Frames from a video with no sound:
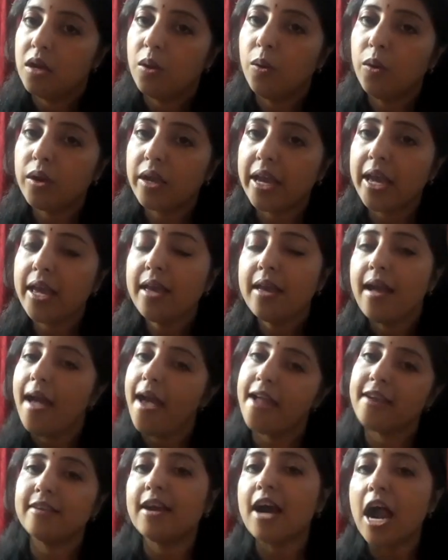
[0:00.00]
Okay,
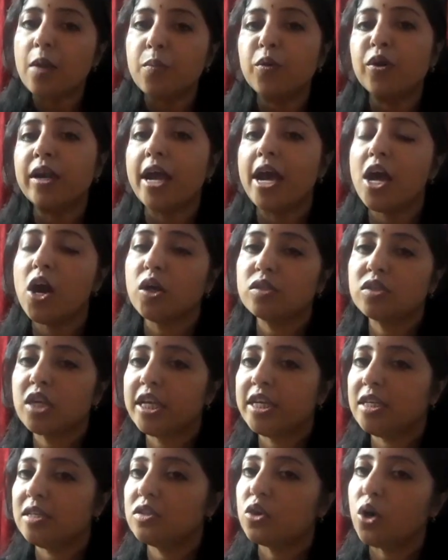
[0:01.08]
and carbon
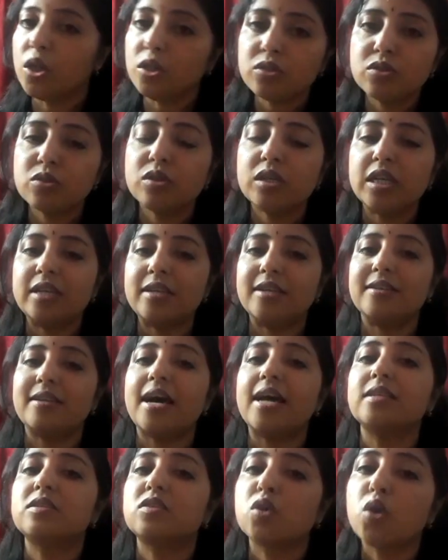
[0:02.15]
dioxide is also needed
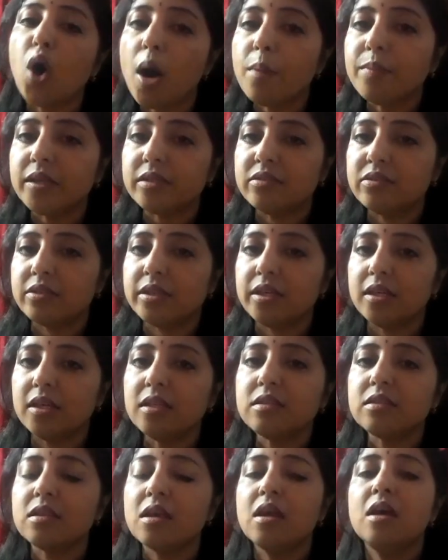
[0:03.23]
as raw
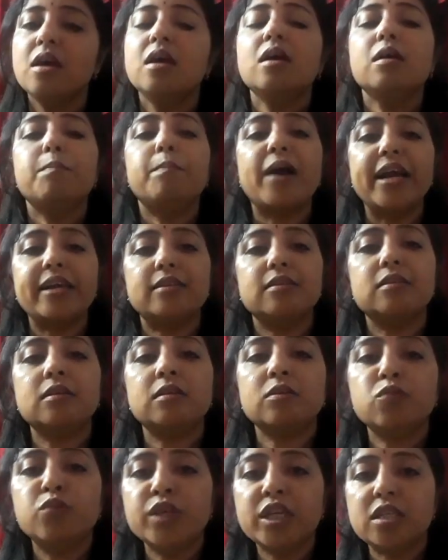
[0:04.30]
materials by
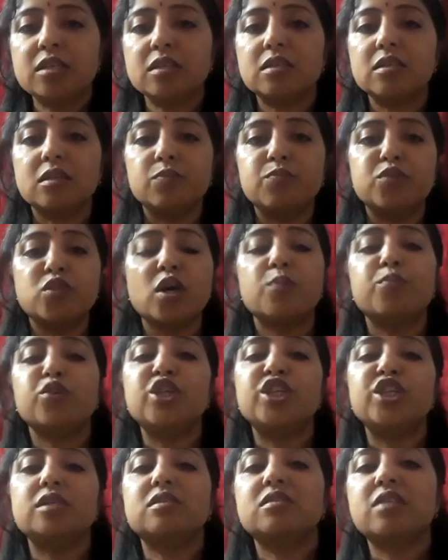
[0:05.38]
which is absorbed,
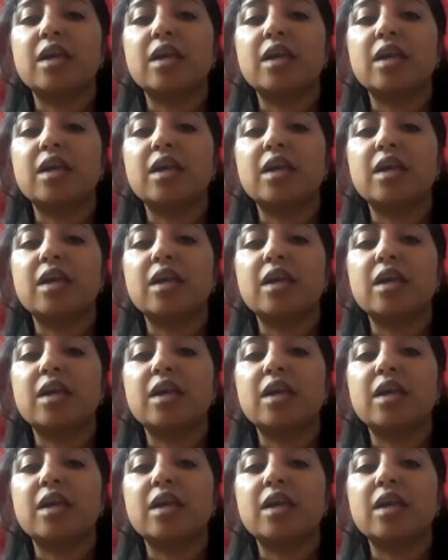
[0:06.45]
which is